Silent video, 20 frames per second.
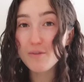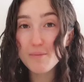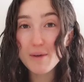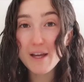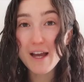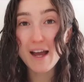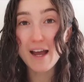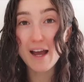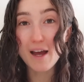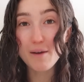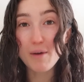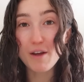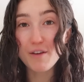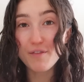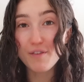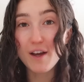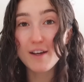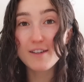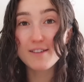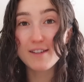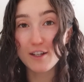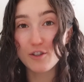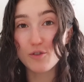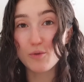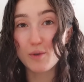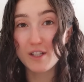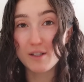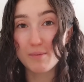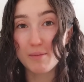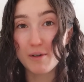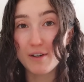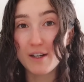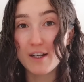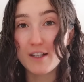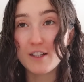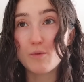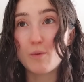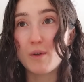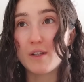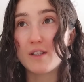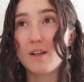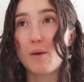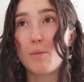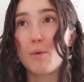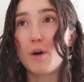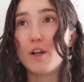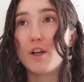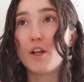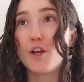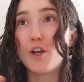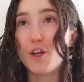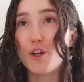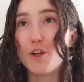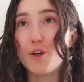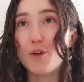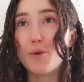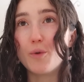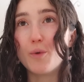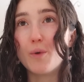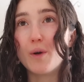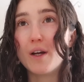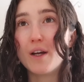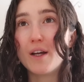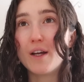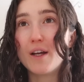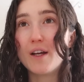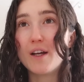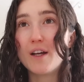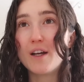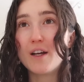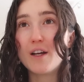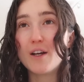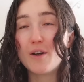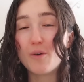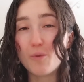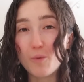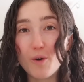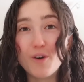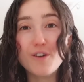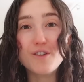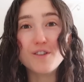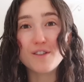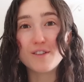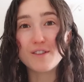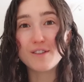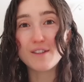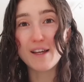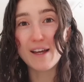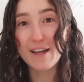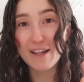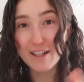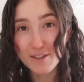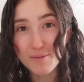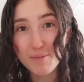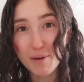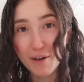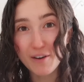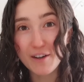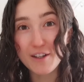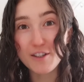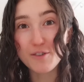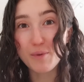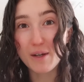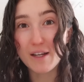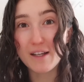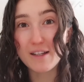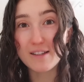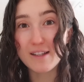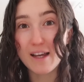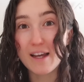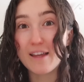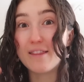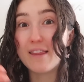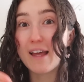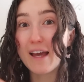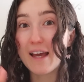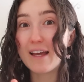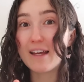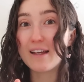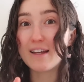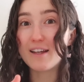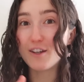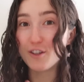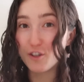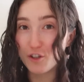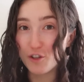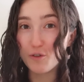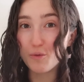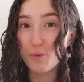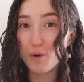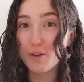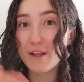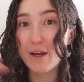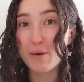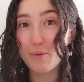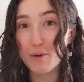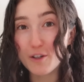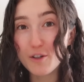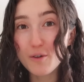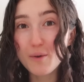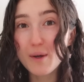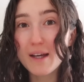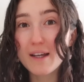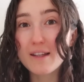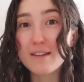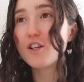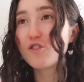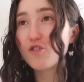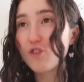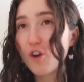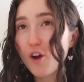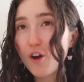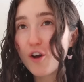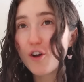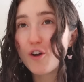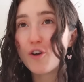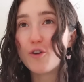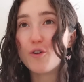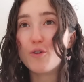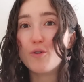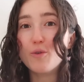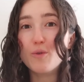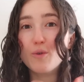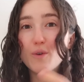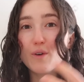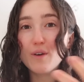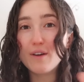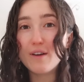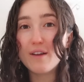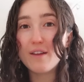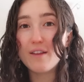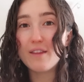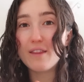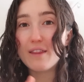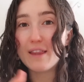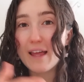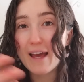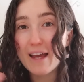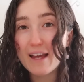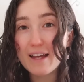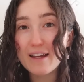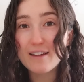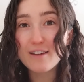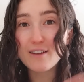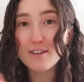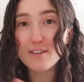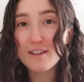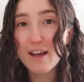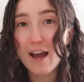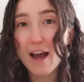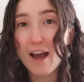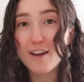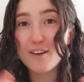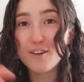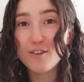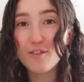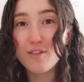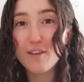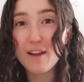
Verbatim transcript: for me, I had my first sexual experience with someone who was experienced, we could say. They knew what they were doing, so they could kind of